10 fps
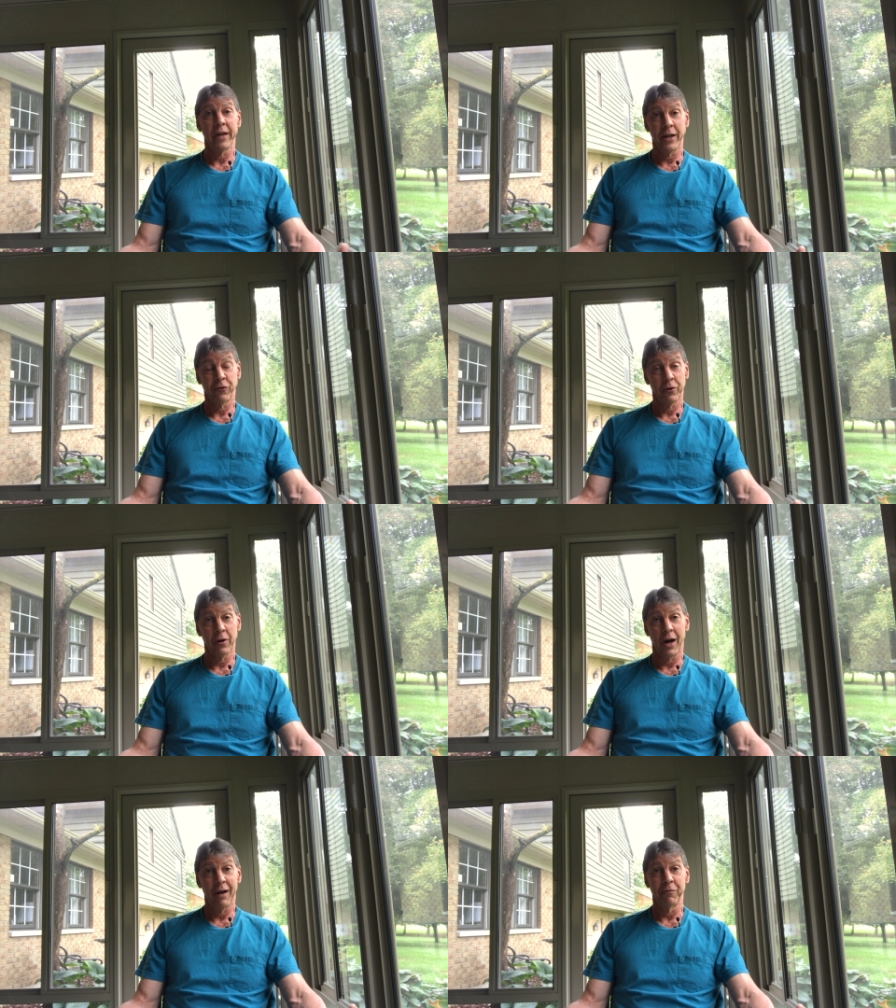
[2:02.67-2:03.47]

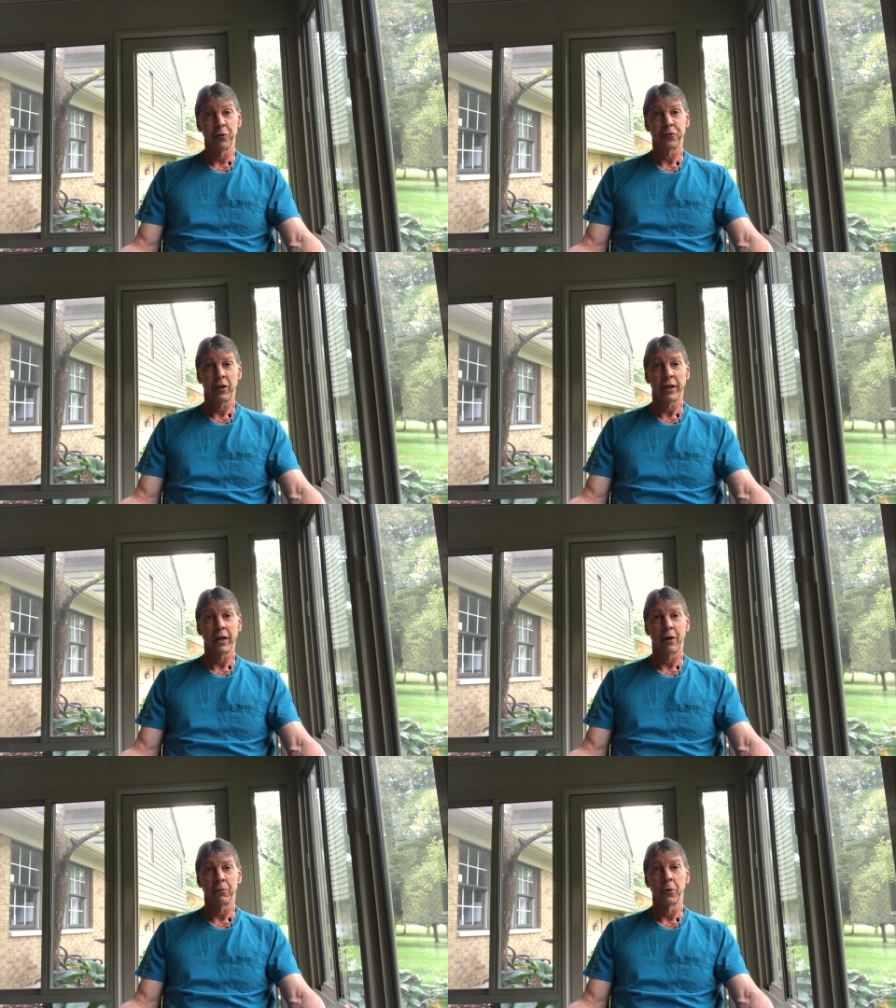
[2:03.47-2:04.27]
nature,
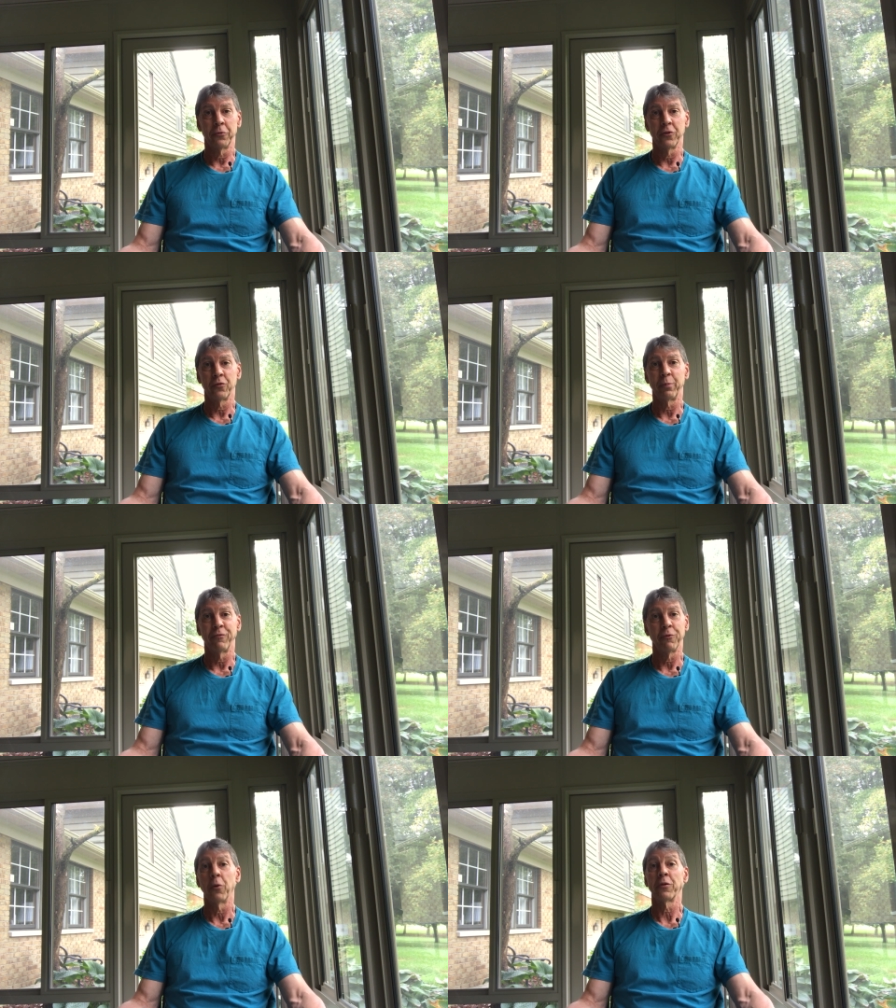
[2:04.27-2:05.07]
obviously. I wrote this
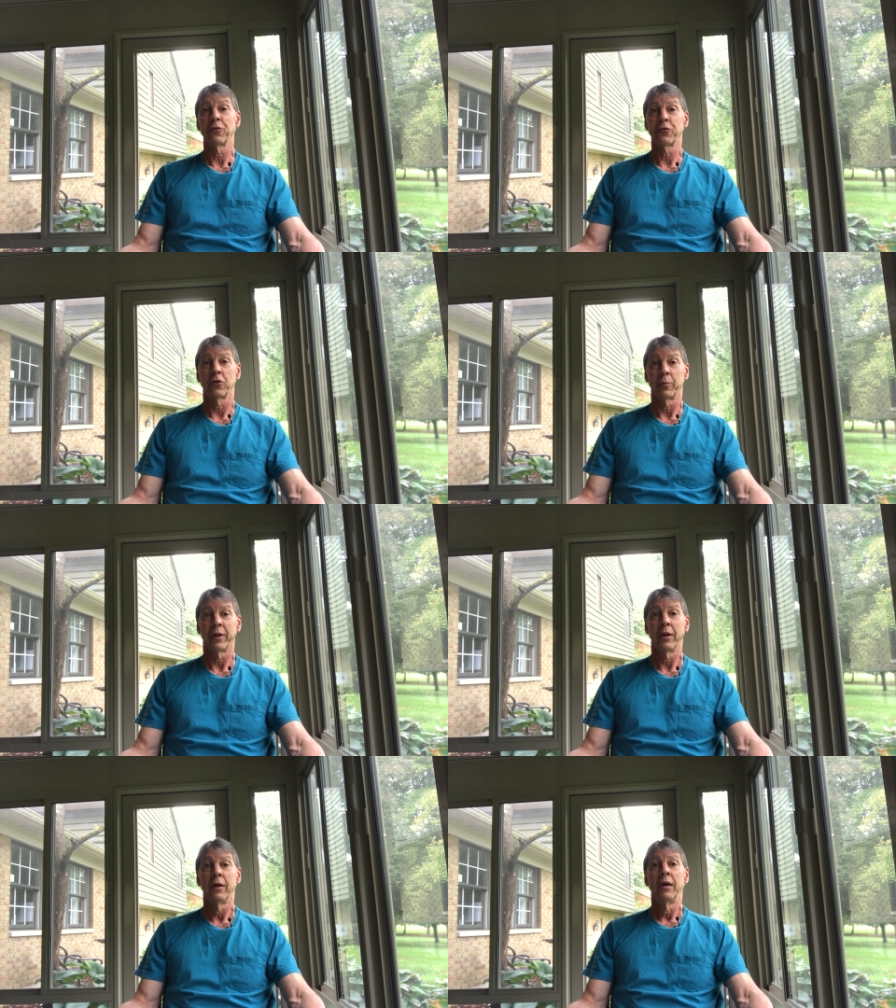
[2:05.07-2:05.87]
before the
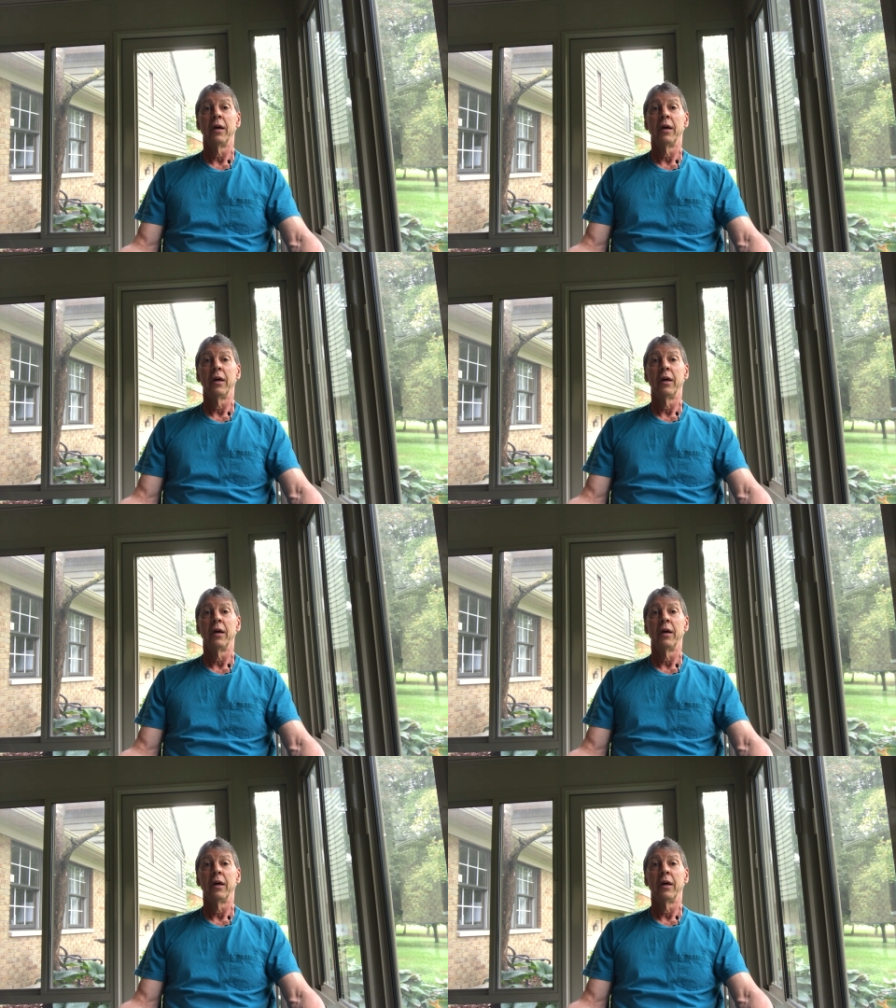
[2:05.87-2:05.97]
sermon.